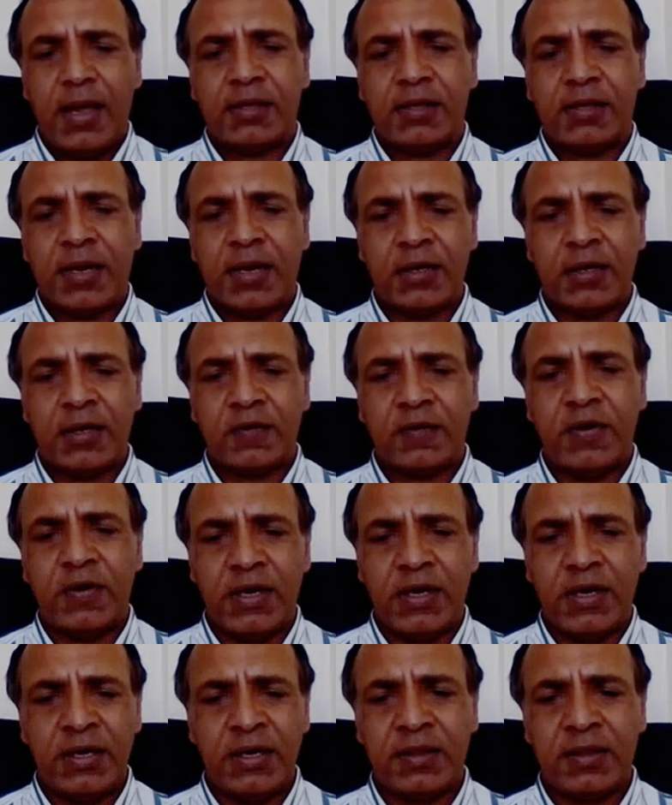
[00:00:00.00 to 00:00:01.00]
at a
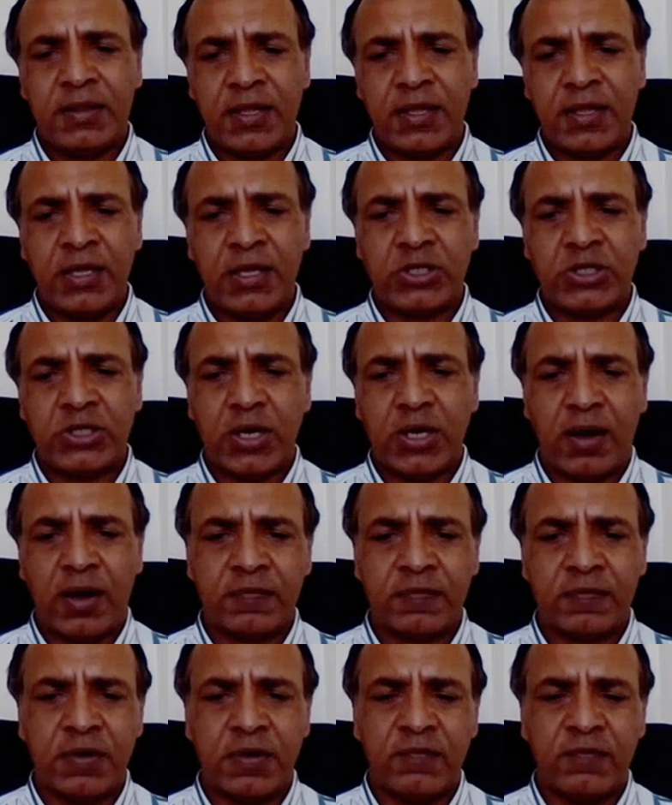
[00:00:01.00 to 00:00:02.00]
relatively early stage
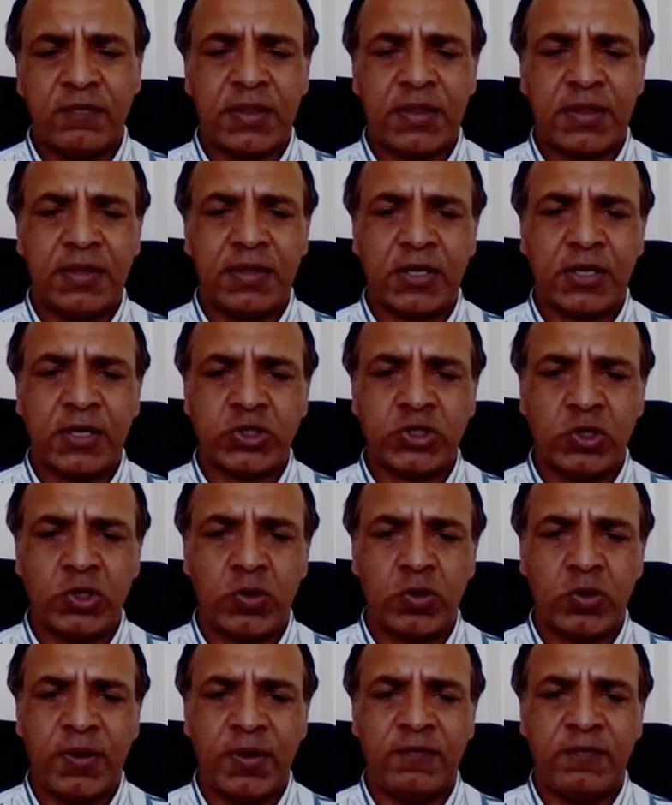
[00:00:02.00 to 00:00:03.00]
after the vaccines are
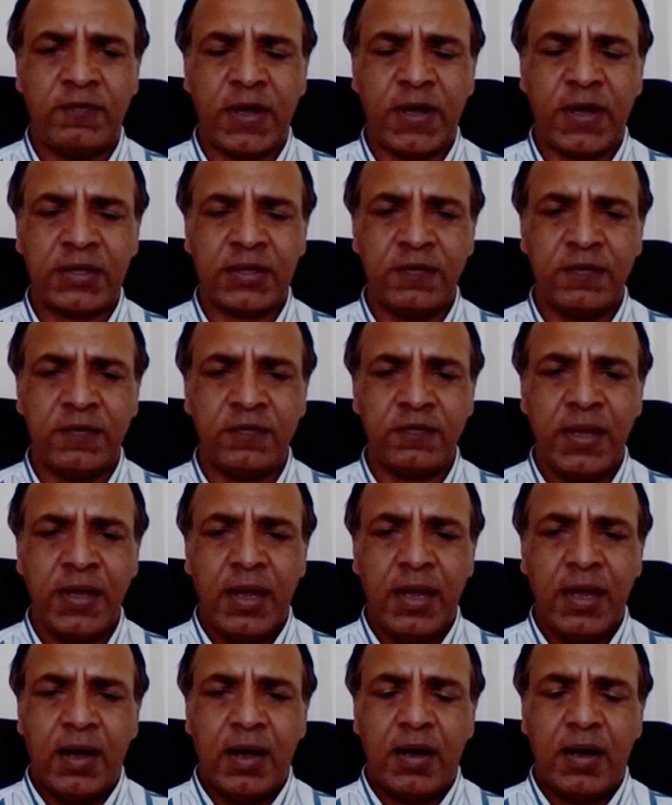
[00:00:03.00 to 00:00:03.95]
shown to be effective.